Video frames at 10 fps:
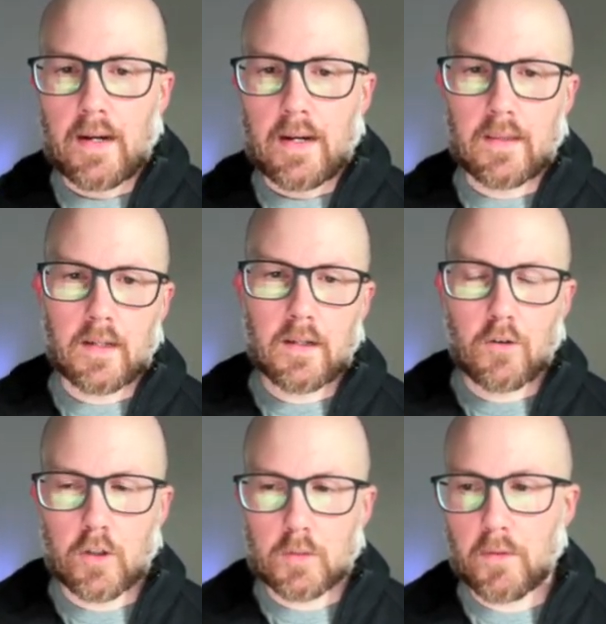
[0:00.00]
And then of
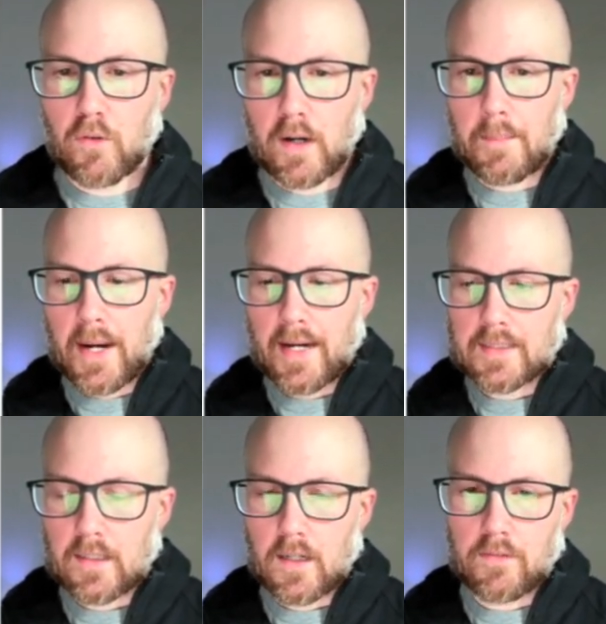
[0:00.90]
course, before I pass
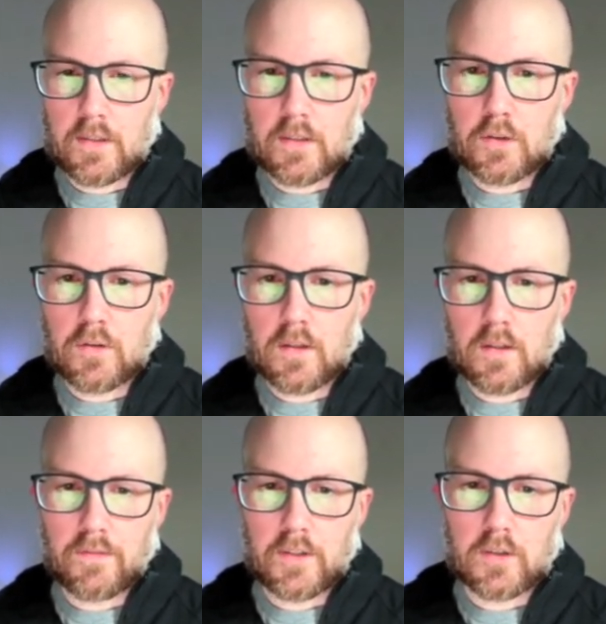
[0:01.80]
it off to the
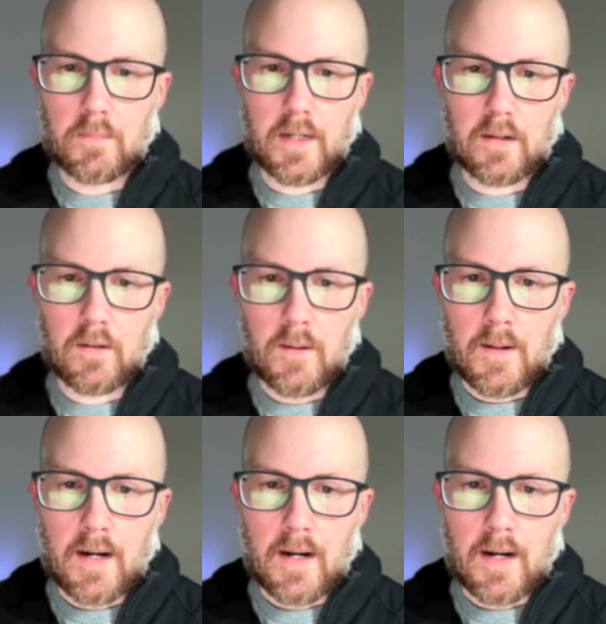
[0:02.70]
diffusion model,